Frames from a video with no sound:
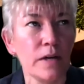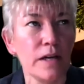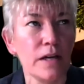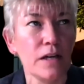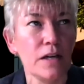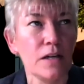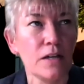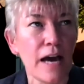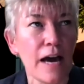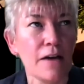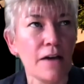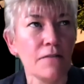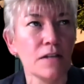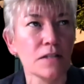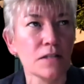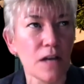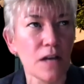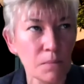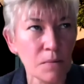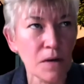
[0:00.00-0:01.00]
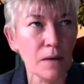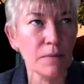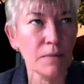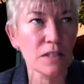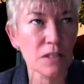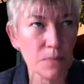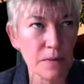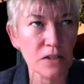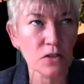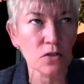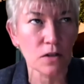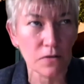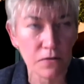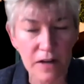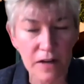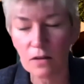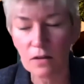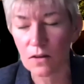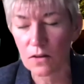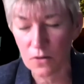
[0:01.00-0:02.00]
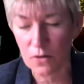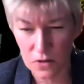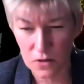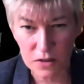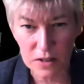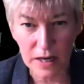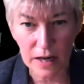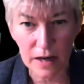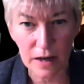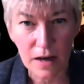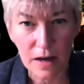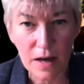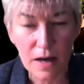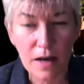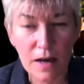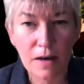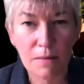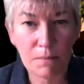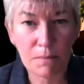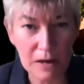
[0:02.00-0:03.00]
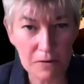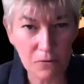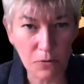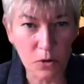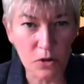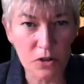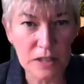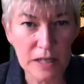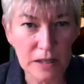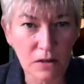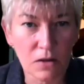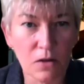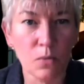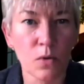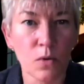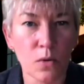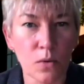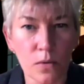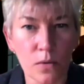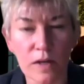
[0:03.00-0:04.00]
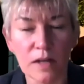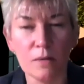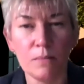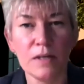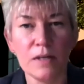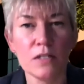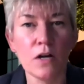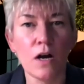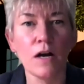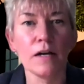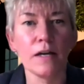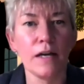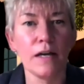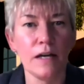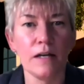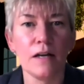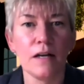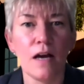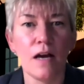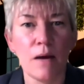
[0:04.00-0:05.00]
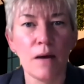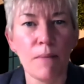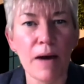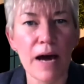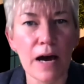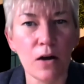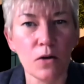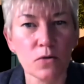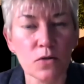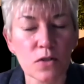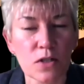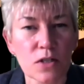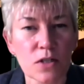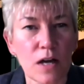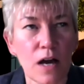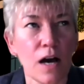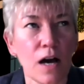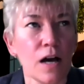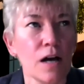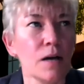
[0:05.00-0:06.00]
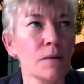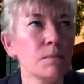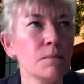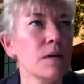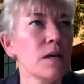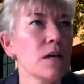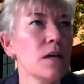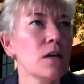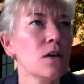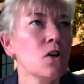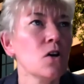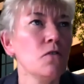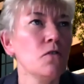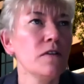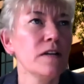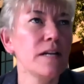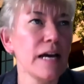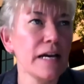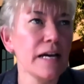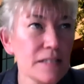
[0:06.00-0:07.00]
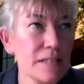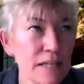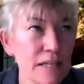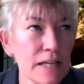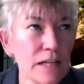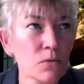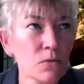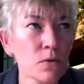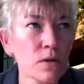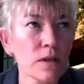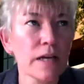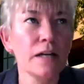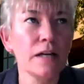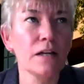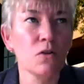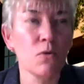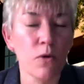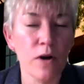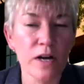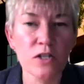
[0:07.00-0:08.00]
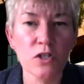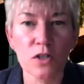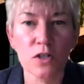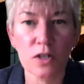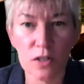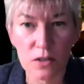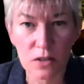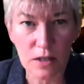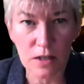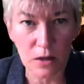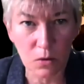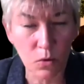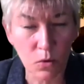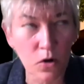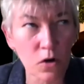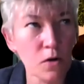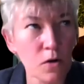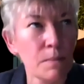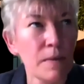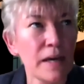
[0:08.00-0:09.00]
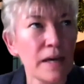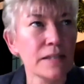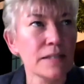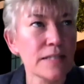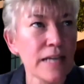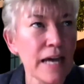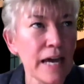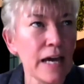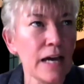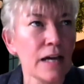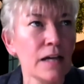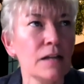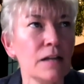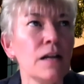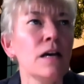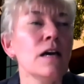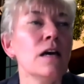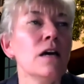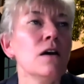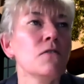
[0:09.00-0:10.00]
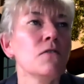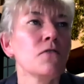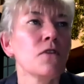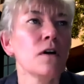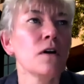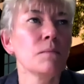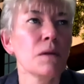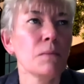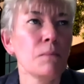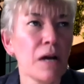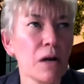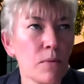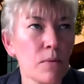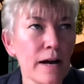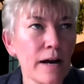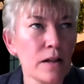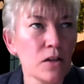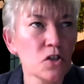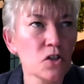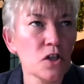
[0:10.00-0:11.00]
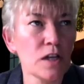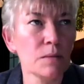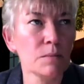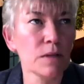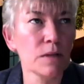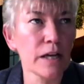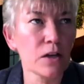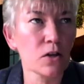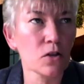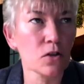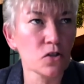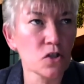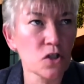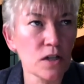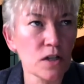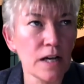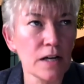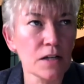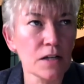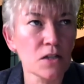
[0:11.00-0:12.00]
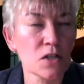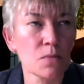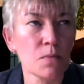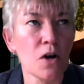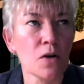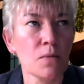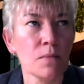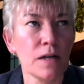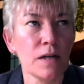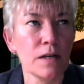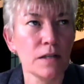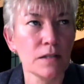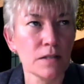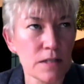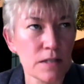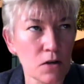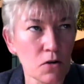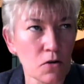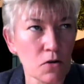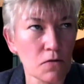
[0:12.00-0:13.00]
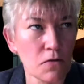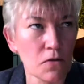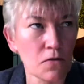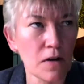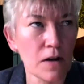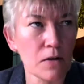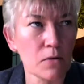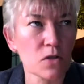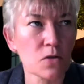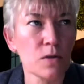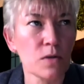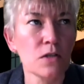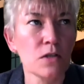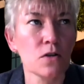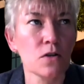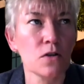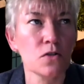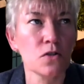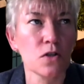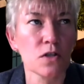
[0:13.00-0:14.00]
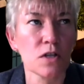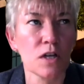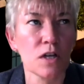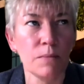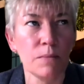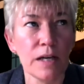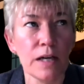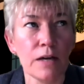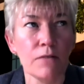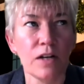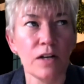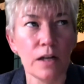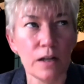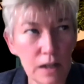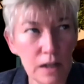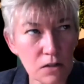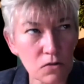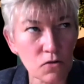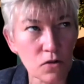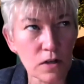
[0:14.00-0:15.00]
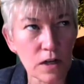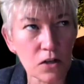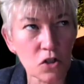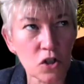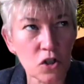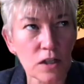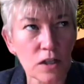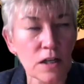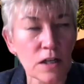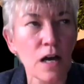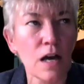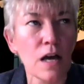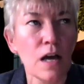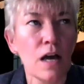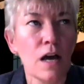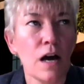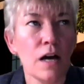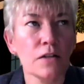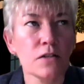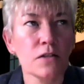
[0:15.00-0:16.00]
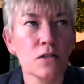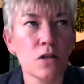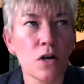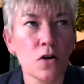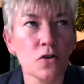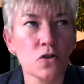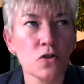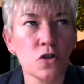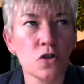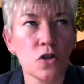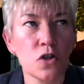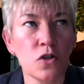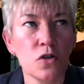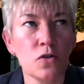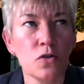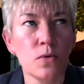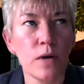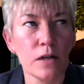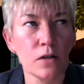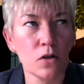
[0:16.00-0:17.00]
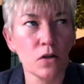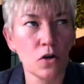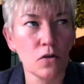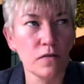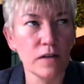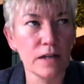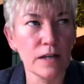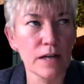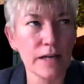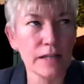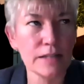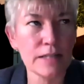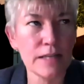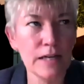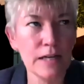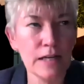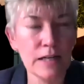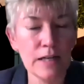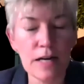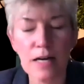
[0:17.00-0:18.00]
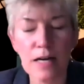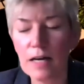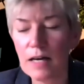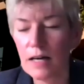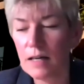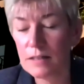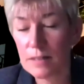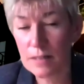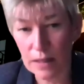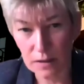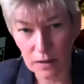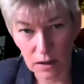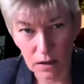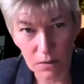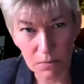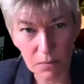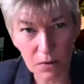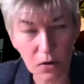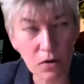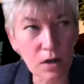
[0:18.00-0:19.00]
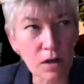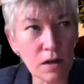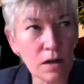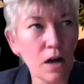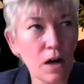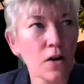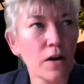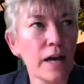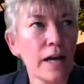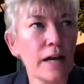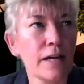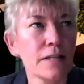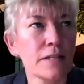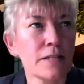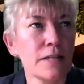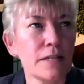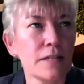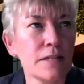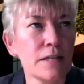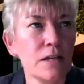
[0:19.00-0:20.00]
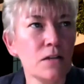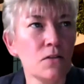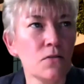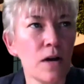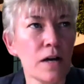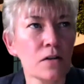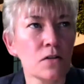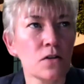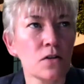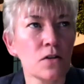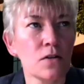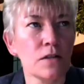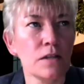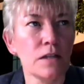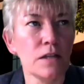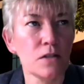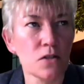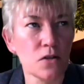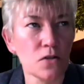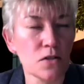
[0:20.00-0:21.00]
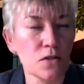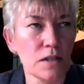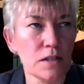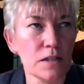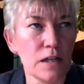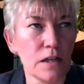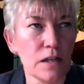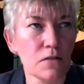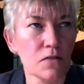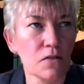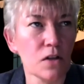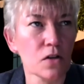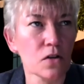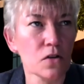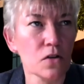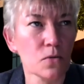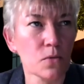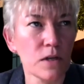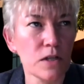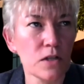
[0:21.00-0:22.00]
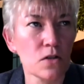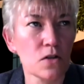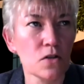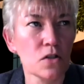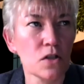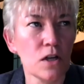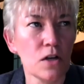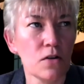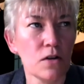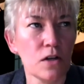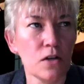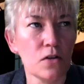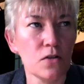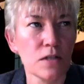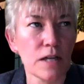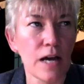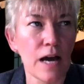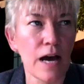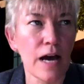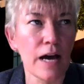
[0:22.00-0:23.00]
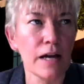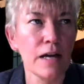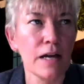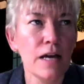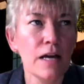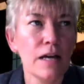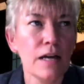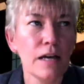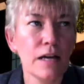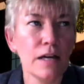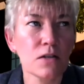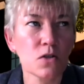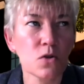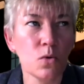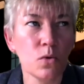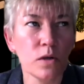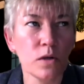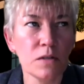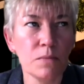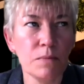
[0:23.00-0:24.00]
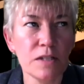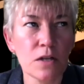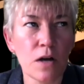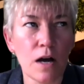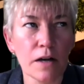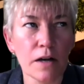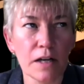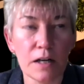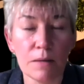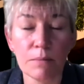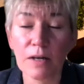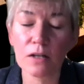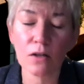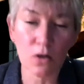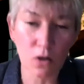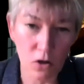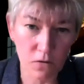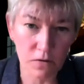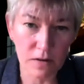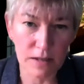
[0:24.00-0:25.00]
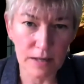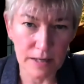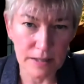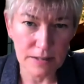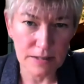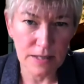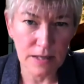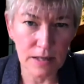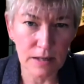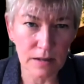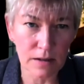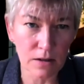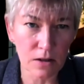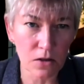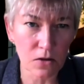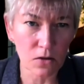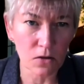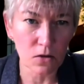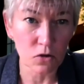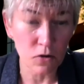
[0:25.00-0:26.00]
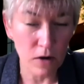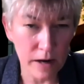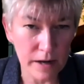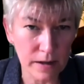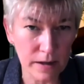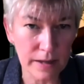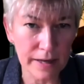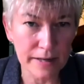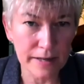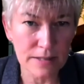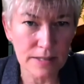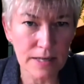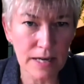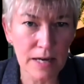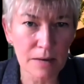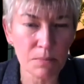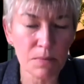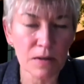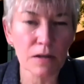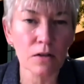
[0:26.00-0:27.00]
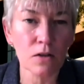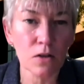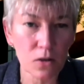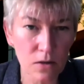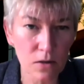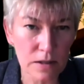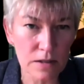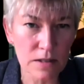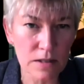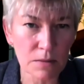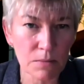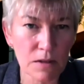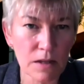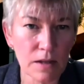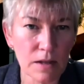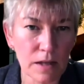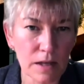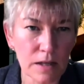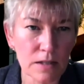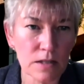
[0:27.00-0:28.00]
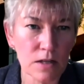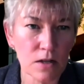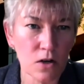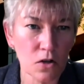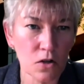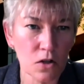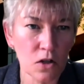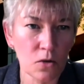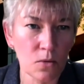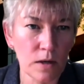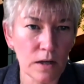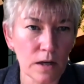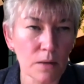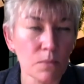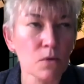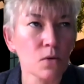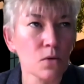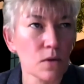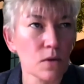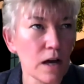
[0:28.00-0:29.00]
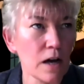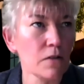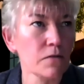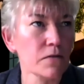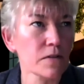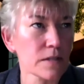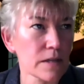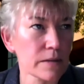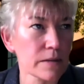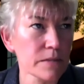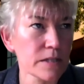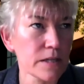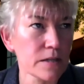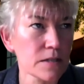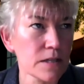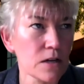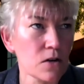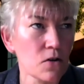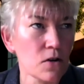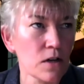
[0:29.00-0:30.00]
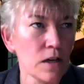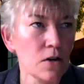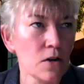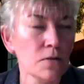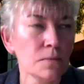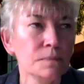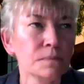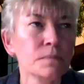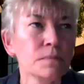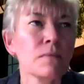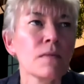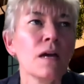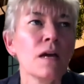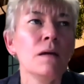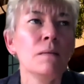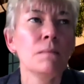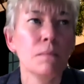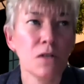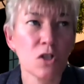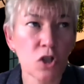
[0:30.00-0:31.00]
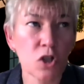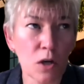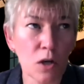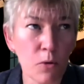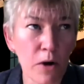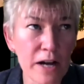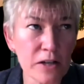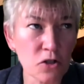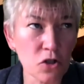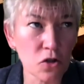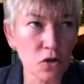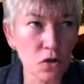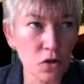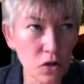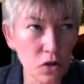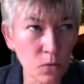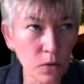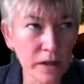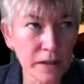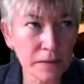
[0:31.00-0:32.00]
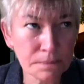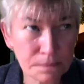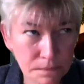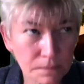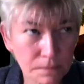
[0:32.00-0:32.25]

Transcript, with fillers: we have this upcoming special event Thursday, May 14th, where we're going to be talking about um, COVID 19 related questions and work. Ming Tan from the Microbiology and Molecular Genetics Department and Center for Virus Research is going to be giving an introduction on SARS 2 and COVID 19. Daniela Bota, our ASCC director and the Associate Dean of Clinical Research here at UCI, is going to be talking about the COVID 19 clinical trial landscape, including some of the things that are queuing up through the Alpha Stem Cell Center here. Michele Bratcher Goodwin